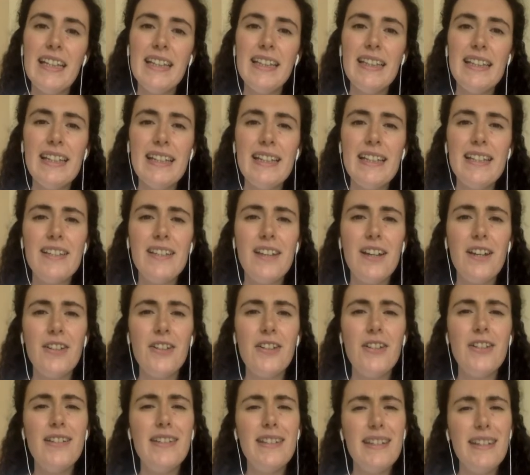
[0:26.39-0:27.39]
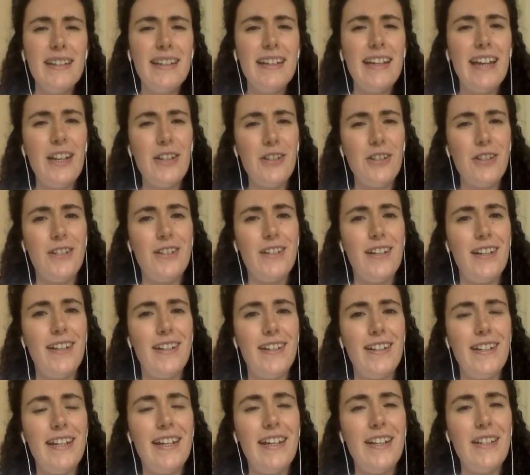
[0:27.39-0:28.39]
These discussions did occasionally turn
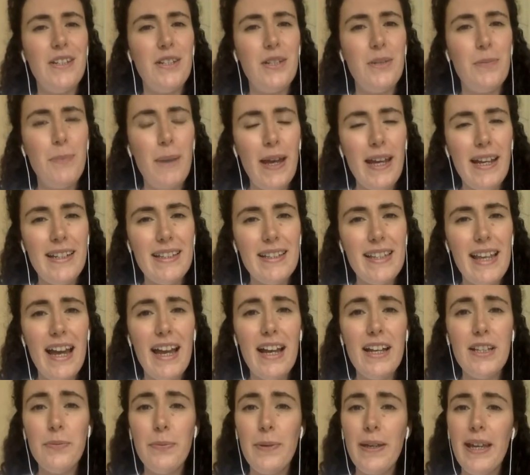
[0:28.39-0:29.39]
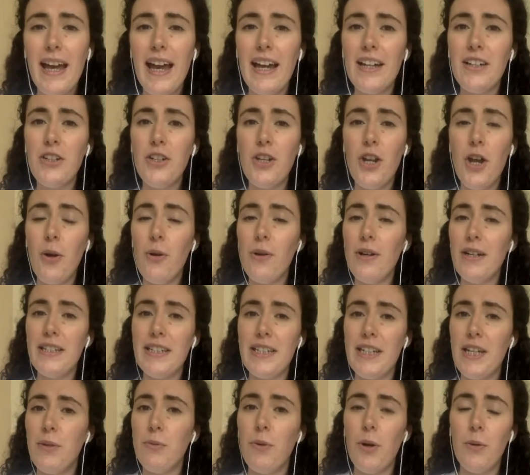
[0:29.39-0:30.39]
into heated debates as we had no
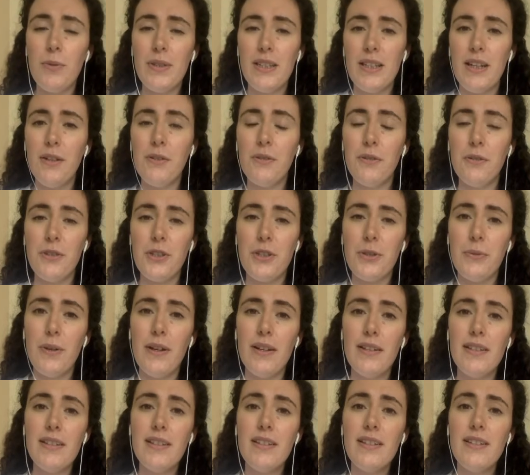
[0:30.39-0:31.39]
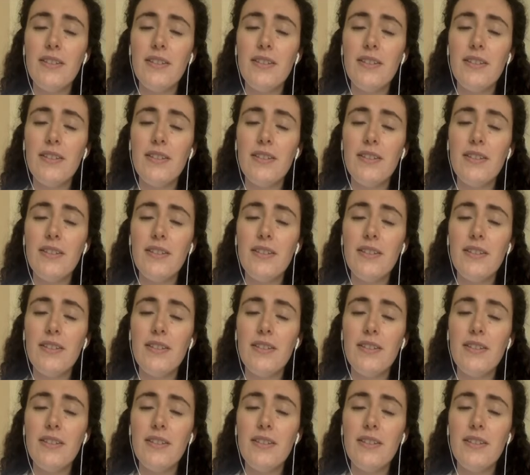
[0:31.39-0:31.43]
idea what was local to us.